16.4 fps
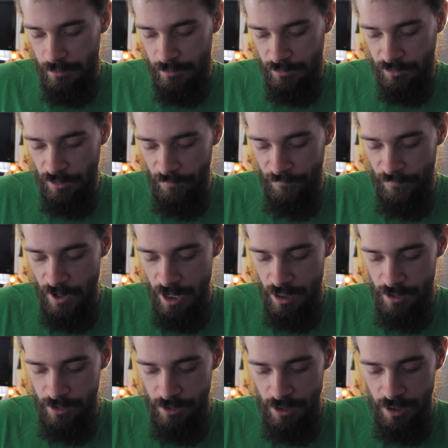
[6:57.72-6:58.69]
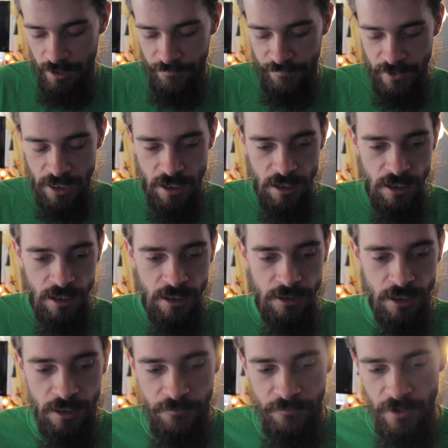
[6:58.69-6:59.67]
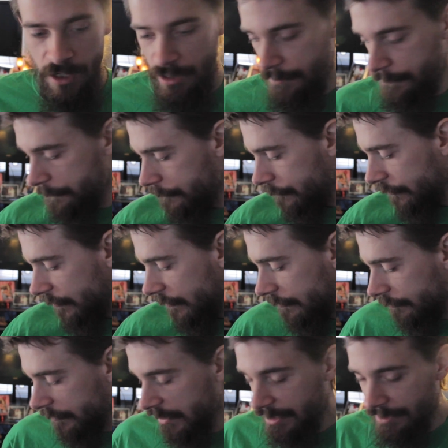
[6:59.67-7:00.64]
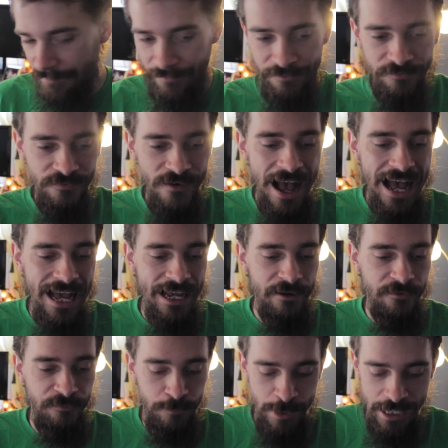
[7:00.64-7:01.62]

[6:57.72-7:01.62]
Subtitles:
So far, none of our 5